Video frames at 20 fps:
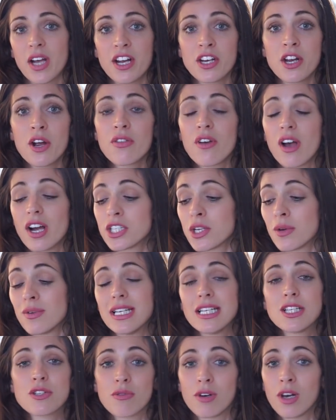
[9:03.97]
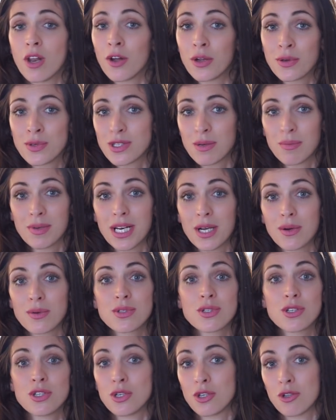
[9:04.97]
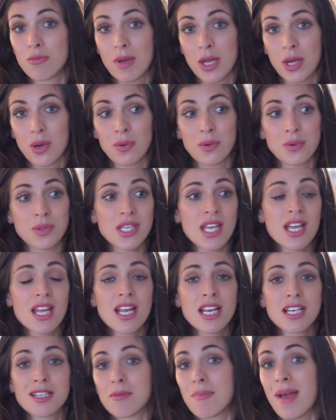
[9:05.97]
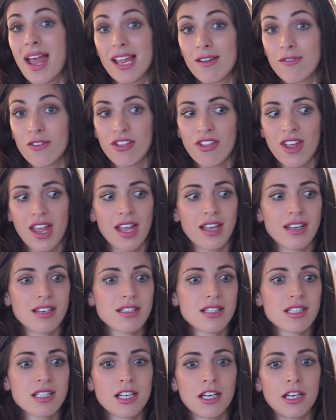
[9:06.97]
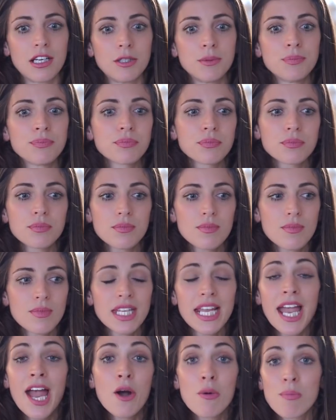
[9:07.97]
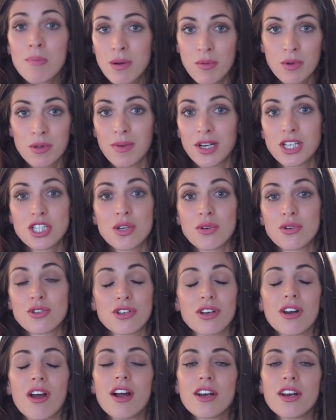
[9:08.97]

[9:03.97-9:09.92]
I know that I don't need to rely on someone else to do the bills, to pay for things, to help me with my children.